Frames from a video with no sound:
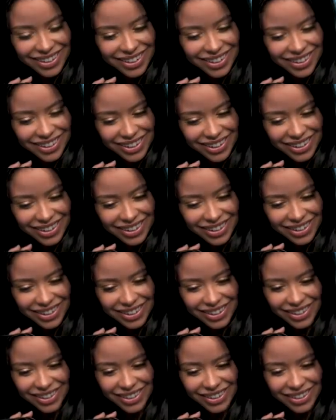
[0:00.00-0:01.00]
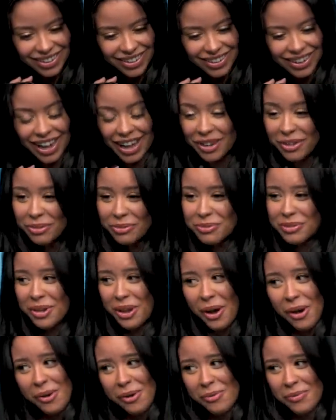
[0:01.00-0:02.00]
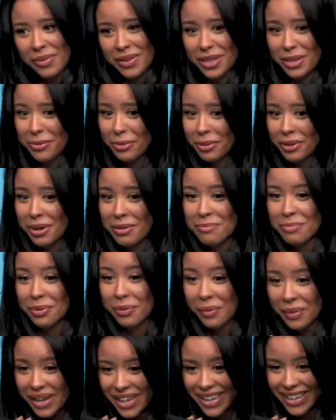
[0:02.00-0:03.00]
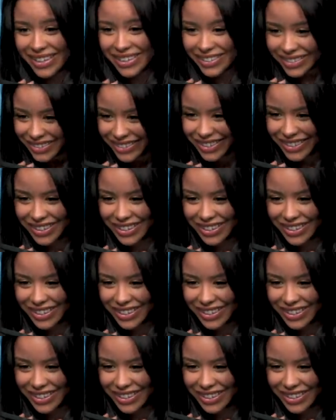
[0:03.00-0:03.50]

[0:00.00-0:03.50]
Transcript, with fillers: How did I guess that? I don't know, but you were on point.